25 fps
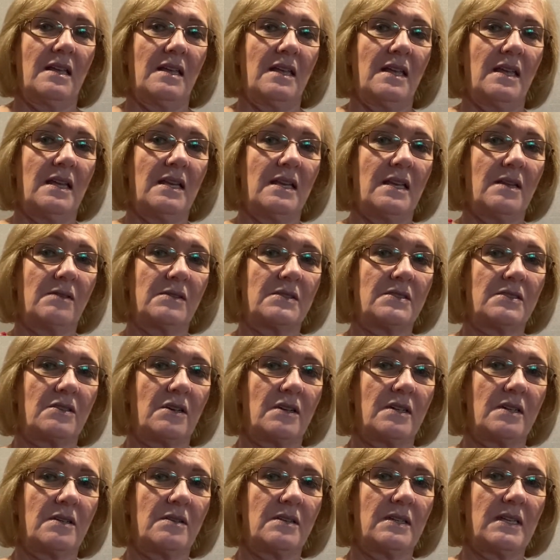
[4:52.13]
And it
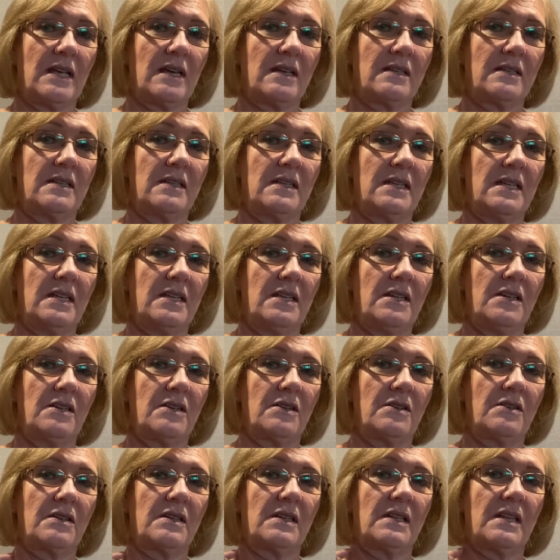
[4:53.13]
started down in
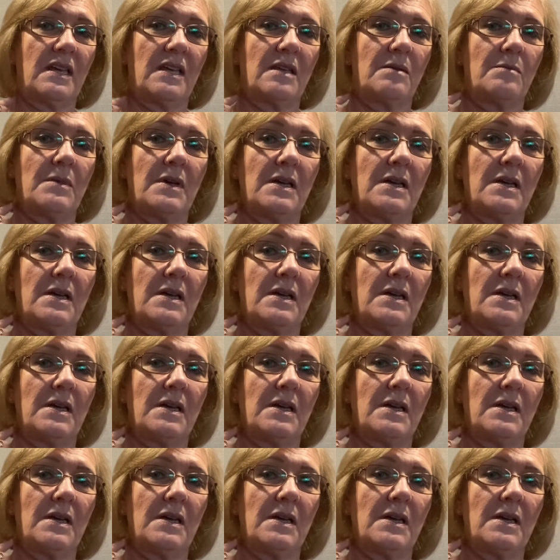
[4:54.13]
here and came